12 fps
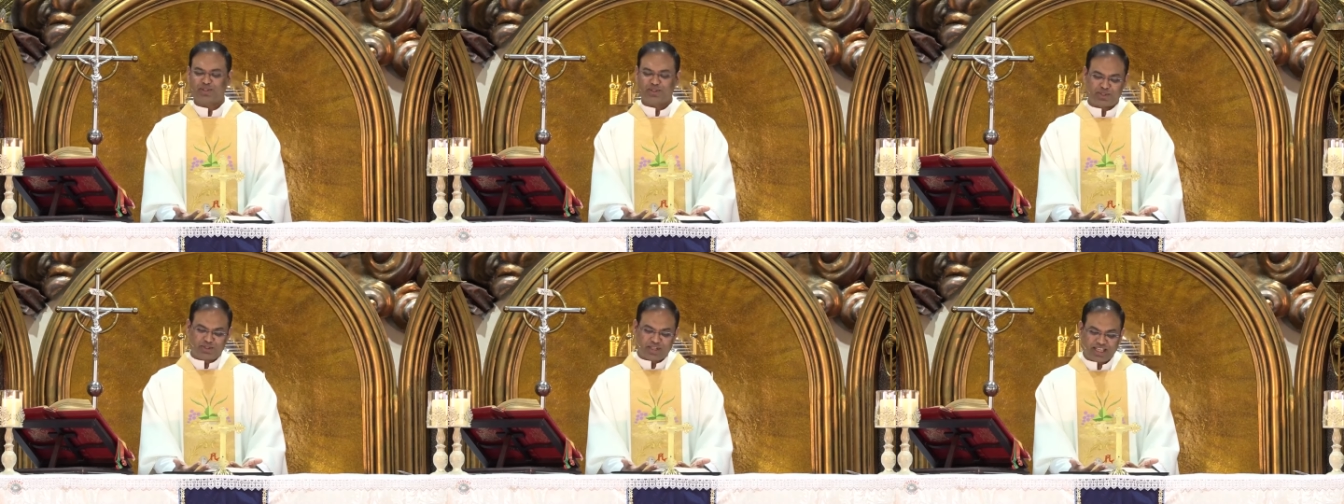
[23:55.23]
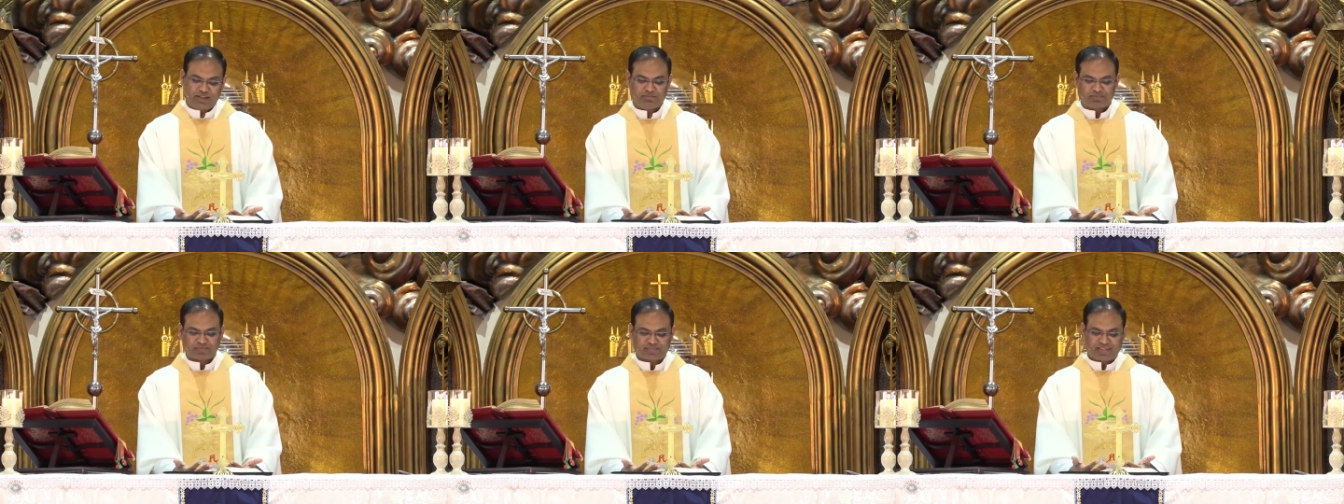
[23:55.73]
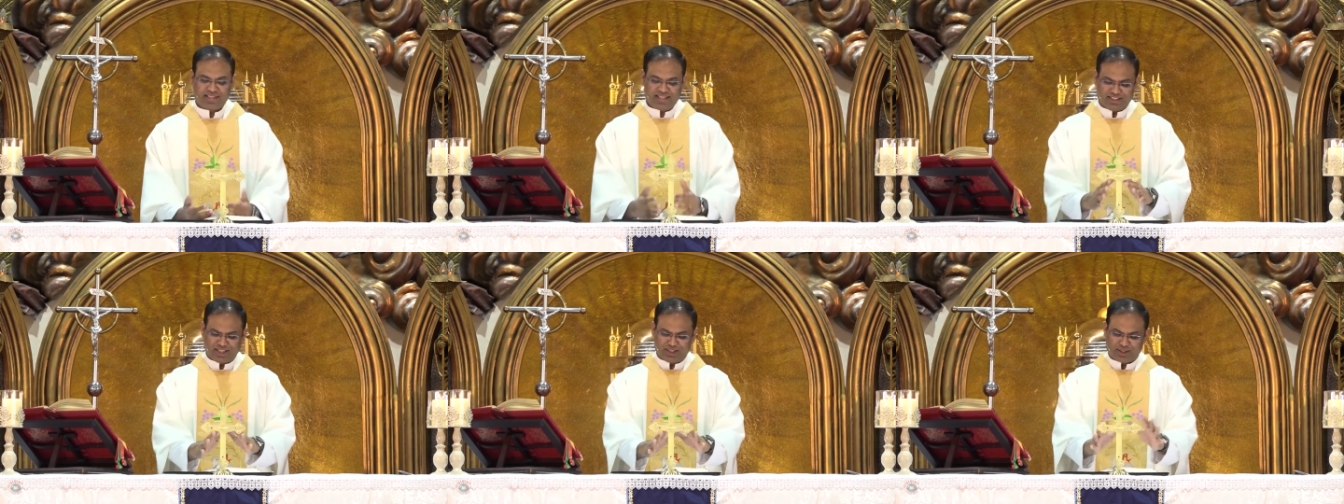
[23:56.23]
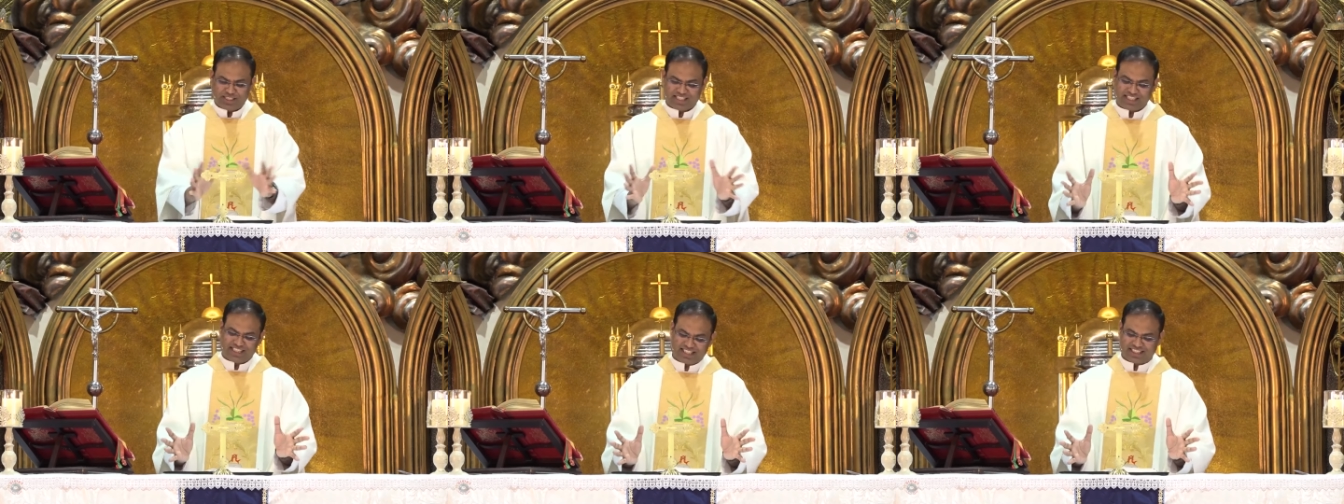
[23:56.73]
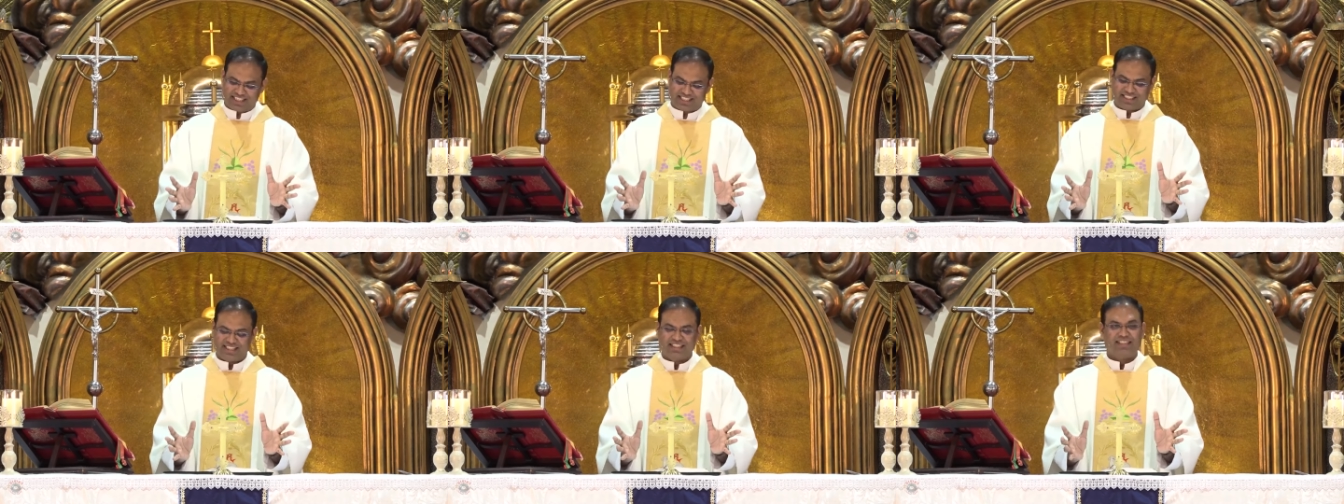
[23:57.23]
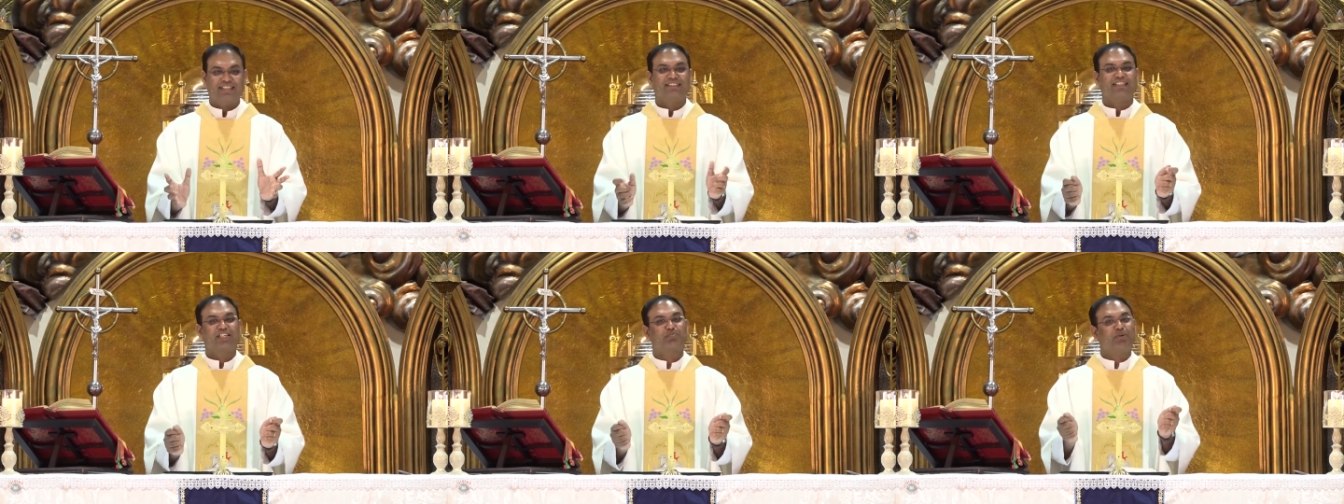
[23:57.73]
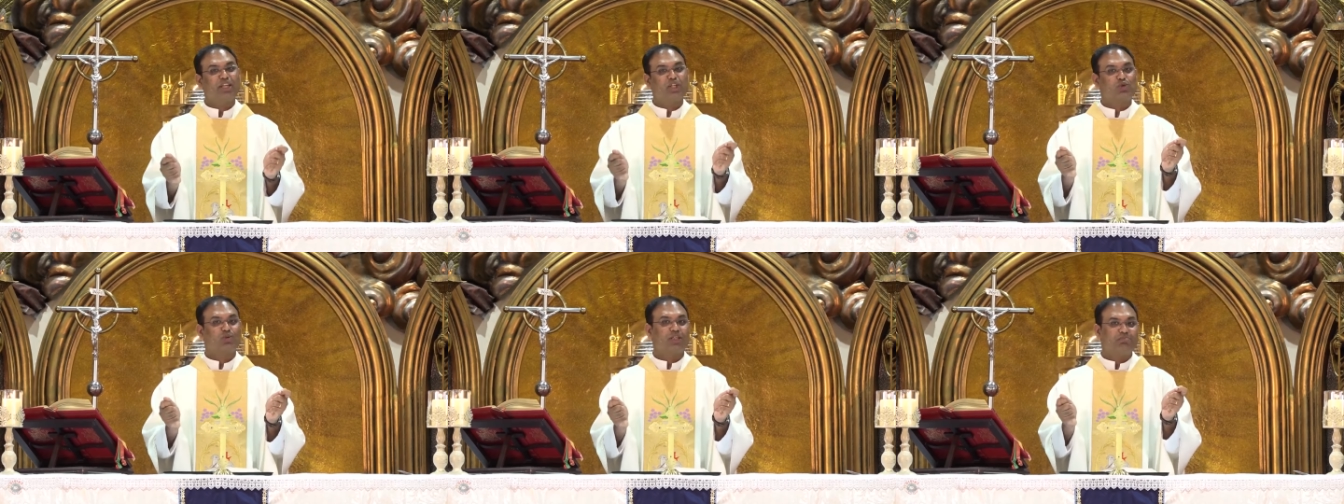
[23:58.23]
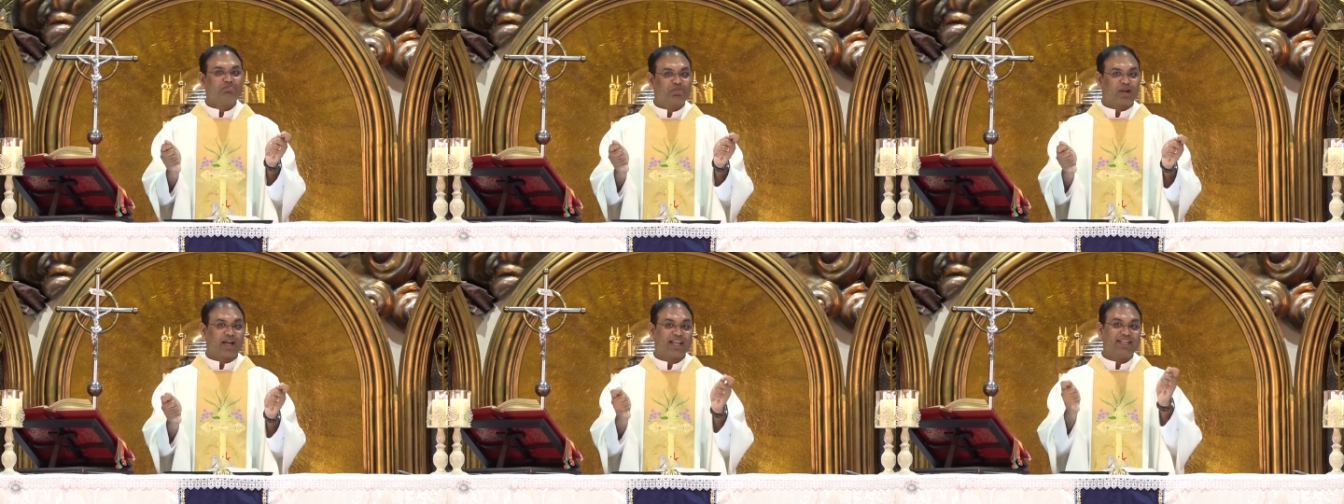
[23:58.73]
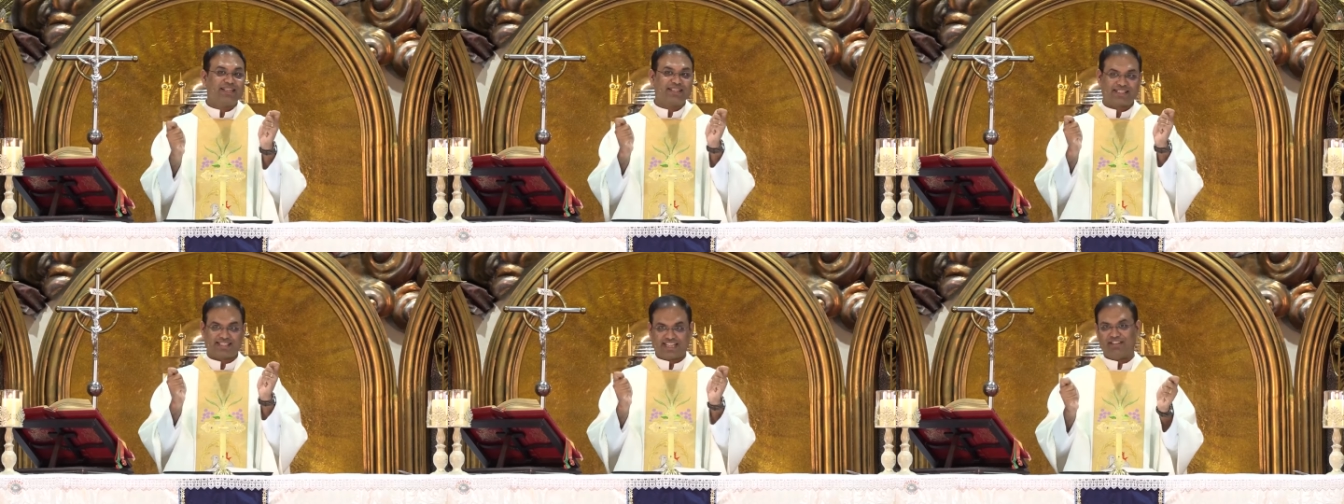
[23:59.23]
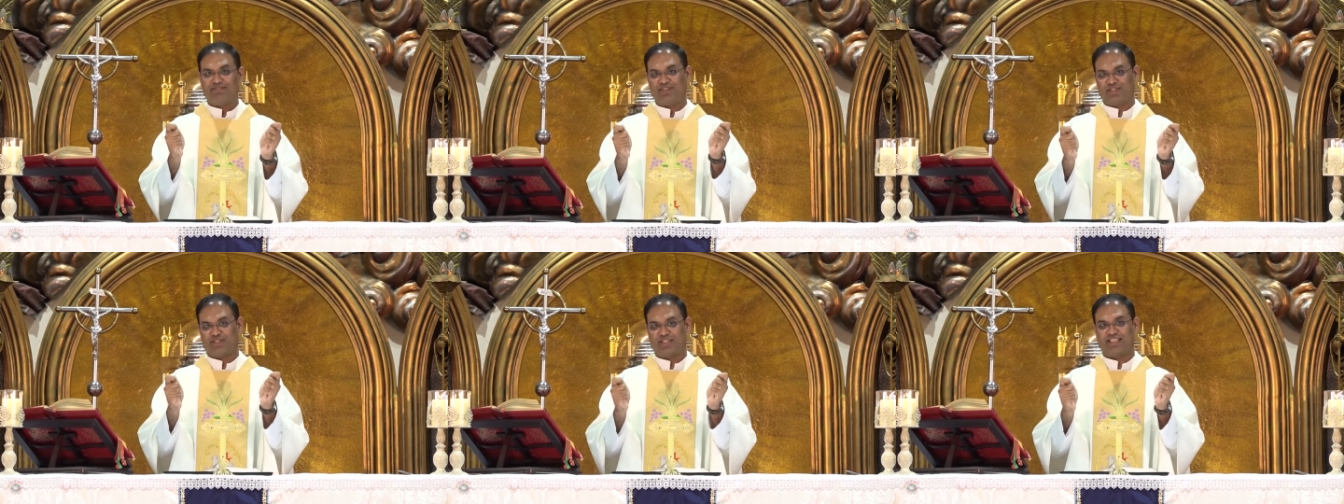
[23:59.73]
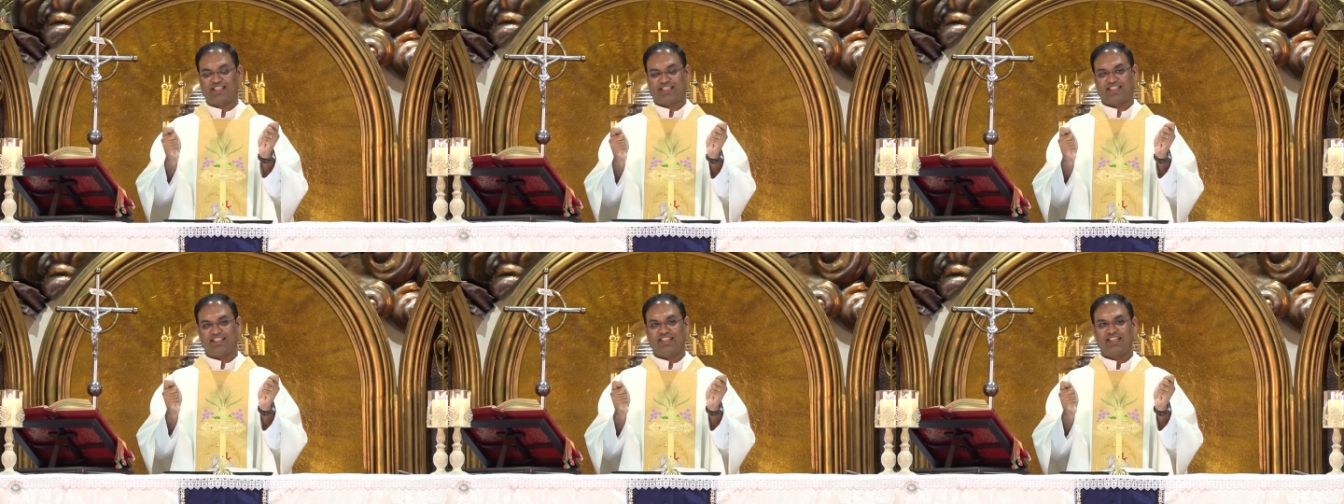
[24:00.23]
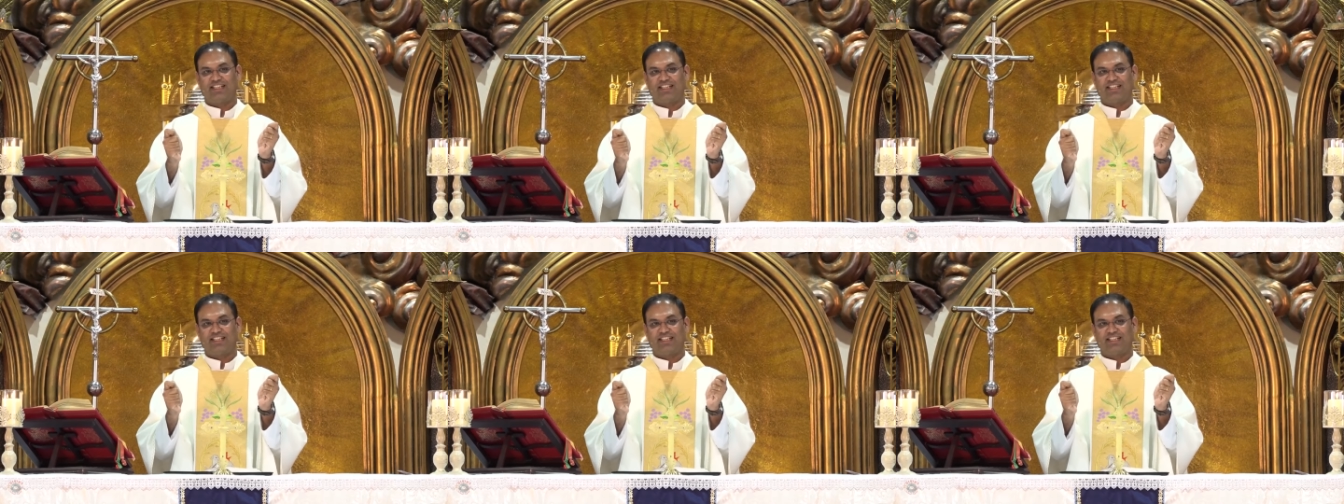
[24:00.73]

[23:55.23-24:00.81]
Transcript: So today, the Lord is teaching us the spiritual pride and selfishness.